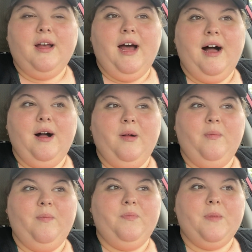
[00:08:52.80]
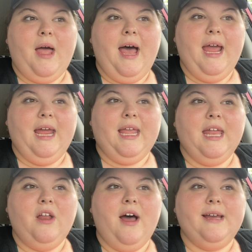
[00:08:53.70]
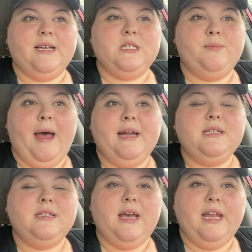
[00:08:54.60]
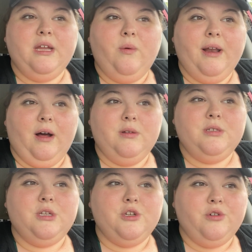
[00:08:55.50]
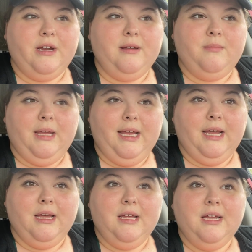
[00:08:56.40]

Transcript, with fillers: Um, I cannot expect anyone else to treat me